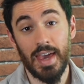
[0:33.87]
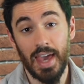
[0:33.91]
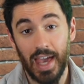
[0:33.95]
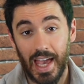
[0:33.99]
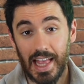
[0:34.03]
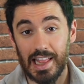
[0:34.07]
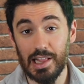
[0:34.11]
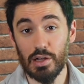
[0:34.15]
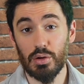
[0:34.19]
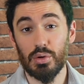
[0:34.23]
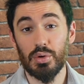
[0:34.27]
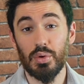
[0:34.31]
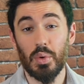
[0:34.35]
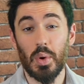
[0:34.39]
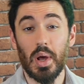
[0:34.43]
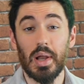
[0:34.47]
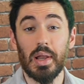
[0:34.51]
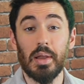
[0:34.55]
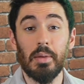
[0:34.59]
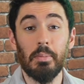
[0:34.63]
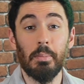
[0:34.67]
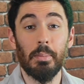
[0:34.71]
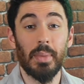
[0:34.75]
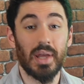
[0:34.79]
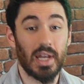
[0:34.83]
Hello
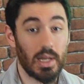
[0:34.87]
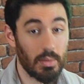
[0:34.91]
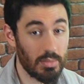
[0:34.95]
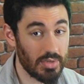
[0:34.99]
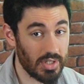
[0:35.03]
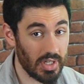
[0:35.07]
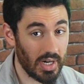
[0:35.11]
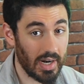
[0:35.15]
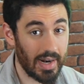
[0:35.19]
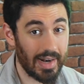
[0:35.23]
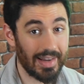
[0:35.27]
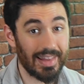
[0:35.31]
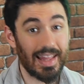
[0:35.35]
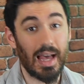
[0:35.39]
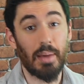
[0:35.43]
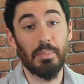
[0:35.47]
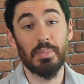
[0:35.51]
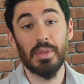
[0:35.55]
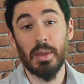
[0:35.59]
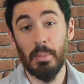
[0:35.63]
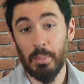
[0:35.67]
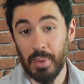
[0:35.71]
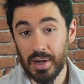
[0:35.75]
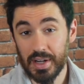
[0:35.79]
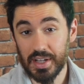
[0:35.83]
everyone, my name is Gerard,
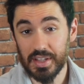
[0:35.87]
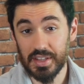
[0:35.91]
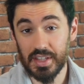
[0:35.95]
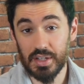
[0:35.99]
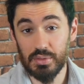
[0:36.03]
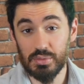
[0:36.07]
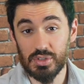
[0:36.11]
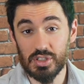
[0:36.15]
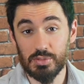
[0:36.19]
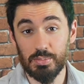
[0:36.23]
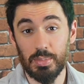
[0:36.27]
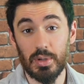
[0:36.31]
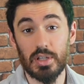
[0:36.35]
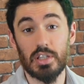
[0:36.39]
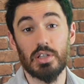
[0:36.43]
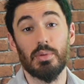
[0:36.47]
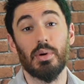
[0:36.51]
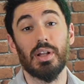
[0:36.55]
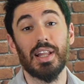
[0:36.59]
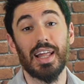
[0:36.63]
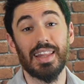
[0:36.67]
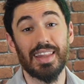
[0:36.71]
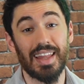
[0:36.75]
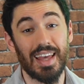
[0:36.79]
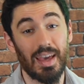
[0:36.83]
I'm the marketing
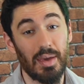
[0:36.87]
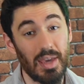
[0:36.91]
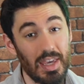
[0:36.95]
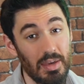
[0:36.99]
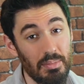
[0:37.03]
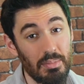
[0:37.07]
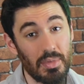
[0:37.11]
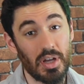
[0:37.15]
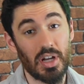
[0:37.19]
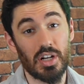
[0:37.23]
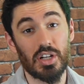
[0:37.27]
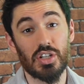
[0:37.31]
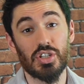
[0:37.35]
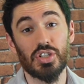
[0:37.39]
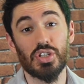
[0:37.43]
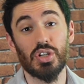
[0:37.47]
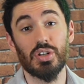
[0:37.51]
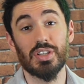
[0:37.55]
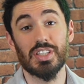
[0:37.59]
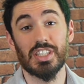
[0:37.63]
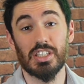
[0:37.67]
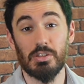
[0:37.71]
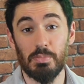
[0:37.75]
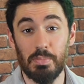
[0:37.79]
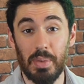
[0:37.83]
responsible at
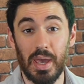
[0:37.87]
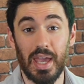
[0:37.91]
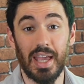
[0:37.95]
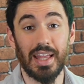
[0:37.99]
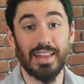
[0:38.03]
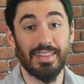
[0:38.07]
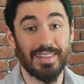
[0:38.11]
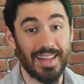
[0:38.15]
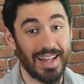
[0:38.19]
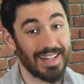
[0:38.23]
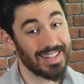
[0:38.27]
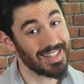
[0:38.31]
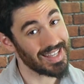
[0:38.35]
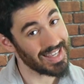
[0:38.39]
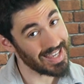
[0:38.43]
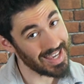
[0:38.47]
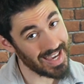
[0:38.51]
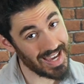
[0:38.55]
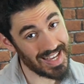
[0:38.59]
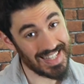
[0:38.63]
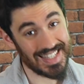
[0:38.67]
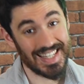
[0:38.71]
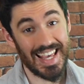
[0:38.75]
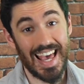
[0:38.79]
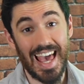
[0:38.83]

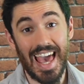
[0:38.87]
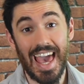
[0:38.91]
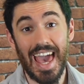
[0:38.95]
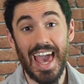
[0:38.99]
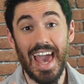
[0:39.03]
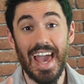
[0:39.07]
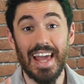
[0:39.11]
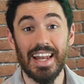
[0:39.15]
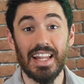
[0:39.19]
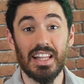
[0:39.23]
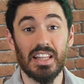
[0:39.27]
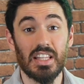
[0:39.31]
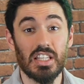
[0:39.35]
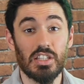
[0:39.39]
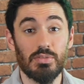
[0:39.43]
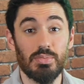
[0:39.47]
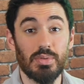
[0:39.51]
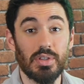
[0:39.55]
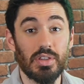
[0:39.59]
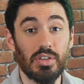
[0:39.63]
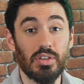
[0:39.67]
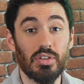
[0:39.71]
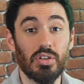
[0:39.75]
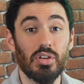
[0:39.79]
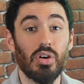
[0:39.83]
immigrationspain.es, and in this
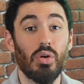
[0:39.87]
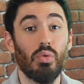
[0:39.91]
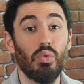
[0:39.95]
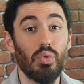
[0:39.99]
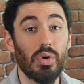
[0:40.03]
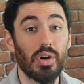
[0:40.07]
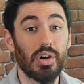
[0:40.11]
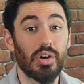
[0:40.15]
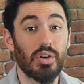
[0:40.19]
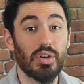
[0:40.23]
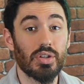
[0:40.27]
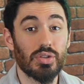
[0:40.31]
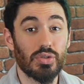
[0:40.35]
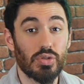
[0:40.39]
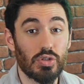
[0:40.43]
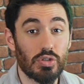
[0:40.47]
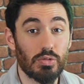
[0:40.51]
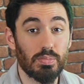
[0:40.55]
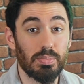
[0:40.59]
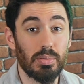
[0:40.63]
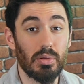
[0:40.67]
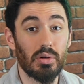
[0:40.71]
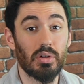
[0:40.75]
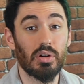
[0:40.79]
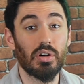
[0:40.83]
video we're going to
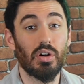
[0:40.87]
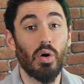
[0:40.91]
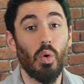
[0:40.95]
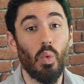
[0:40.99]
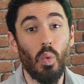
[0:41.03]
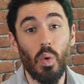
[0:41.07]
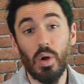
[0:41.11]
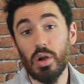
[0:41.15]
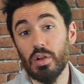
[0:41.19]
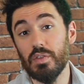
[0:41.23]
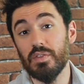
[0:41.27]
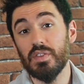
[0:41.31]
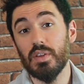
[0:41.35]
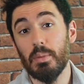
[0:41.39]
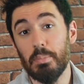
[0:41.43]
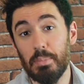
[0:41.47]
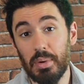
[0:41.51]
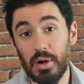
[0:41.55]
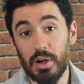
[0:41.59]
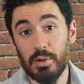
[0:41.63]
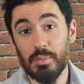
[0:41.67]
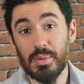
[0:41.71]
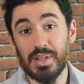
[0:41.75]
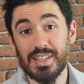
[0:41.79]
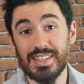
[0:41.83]
explore one of the
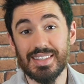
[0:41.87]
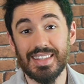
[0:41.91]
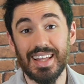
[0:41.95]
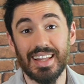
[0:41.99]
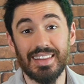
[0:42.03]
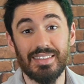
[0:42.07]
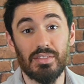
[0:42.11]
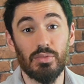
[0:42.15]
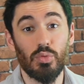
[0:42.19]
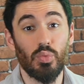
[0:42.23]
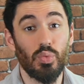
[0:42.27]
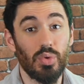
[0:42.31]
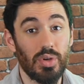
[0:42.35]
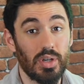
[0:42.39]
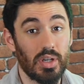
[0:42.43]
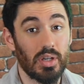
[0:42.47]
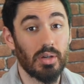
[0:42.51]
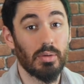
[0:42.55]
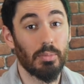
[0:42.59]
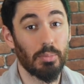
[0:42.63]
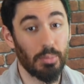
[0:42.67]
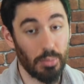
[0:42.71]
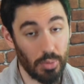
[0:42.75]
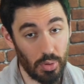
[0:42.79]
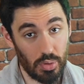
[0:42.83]
permits that we
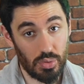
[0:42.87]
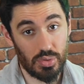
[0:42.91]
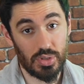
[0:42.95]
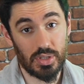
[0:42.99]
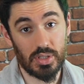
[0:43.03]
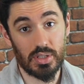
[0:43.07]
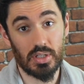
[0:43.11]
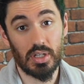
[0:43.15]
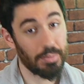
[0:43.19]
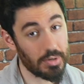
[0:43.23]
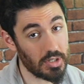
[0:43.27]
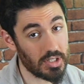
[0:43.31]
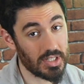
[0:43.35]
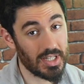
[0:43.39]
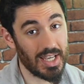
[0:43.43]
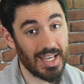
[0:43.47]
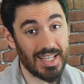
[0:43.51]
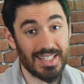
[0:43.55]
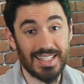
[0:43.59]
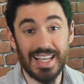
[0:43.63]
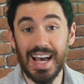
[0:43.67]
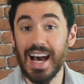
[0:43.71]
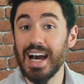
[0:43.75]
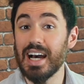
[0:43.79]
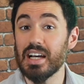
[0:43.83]
most
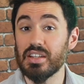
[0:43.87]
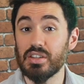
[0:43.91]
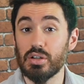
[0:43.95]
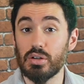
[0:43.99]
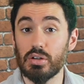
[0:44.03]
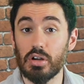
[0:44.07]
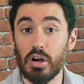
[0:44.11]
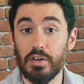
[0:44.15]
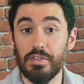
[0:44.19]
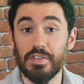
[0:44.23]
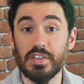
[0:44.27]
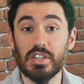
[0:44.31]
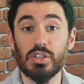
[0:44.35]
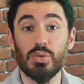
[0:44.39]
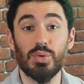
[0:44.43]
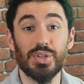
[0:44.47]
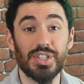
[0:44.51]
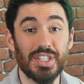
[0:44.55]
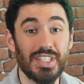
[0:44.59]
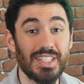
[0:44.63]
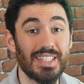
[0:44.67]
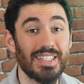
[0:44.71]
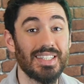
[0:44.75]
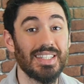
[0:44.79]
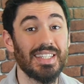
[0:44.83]
process at our office,
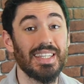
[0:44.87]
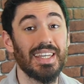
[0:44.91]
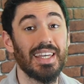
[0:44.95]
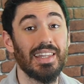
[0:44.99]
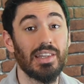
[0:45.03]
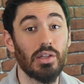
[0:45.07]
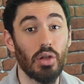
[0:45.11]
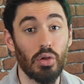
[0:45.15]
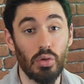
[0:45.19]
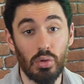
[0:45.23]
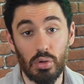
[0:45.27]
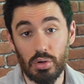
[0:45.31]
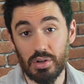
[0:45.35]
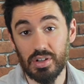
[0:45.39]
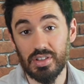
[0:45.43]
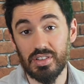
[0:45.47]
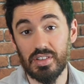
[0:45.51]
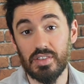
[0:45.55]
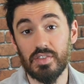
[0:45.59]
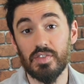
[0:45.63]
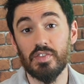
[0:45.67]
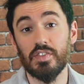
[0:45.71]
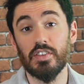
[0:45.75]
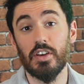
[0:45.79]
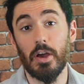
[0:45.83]
which is the
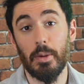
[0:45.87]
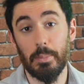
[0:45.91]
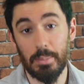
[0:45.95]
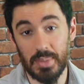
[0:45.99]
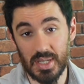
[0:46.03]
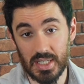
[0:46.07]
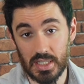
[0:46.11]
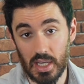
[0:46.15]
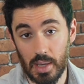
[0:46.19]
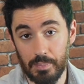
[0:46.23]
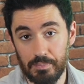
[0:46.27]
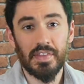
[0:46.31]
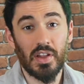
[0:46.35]
non-lucrative visa.